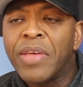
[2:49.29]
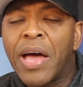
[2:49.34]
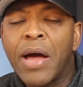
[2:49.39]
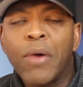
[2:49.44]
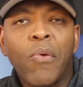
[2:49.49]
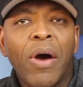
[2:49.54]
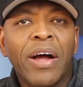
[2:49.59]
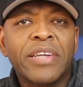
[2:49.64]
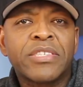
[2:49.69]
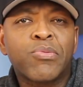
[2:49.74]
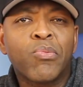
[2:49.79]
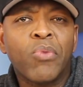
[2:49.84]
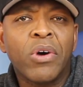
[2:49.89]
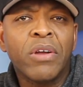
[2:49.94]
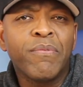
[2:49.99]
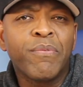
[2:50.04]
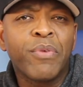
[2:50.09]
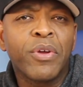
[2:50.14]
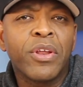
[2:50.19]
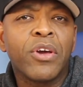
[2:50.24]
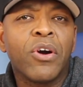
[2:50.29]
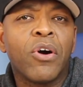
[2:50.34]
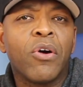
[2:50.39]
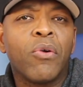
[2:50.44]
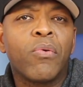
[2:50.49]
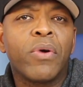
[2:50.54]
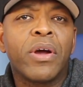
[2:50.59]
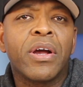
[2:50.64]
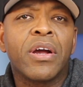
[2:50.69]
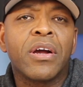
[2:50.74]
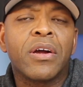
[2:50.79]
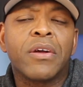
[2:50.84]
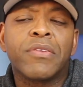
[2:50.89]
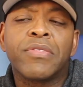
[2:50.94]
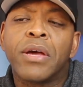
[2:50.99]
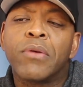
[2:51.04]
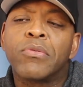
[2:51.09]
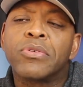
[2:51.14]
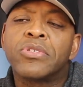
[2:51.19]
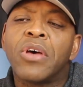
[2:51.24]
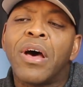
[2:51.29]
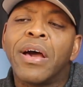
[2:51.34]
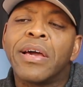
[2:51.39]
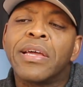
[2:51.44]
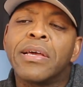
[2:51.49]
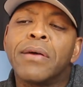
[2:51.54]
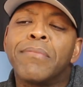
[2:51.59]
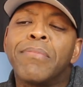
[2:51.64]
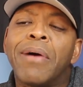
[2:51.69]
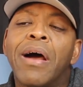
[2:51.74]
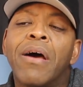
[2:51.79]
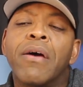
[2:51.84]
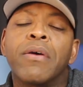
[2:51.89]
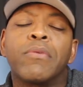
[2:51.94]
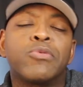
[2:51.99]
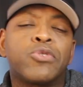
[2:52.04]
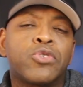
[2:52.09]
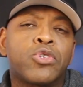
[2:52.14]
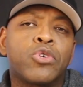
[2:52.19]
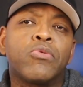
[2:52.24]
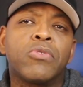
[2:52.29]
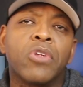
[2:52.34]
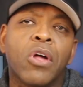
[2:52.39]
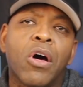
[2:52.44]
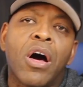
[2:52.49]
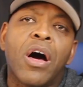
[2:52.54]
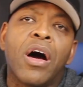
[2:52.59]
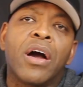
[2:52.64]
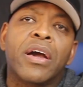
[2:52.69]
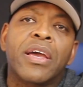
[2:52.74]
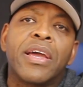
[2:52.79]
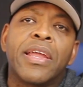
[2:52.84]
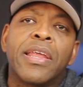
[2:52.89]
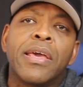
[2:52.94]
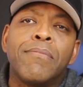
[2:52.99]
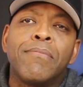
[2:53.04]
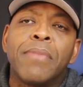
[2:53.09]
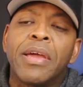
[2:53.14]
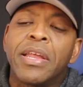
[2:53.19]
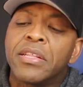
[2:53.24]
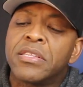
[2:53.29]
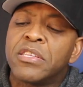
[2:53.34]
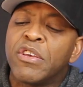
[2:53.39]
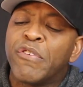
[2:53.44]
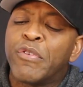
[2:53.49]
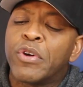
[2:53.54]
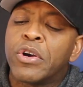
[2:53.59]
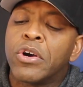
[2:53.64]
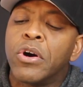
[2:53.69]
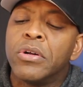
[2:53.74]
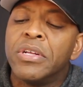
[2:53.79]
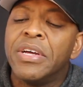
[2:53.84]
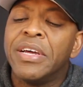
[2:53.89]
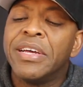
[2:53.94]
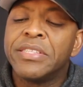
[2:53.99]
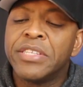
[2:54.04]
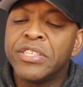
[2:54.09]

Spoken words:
I watched one video where they were talking about how it was too long and it made it difficult.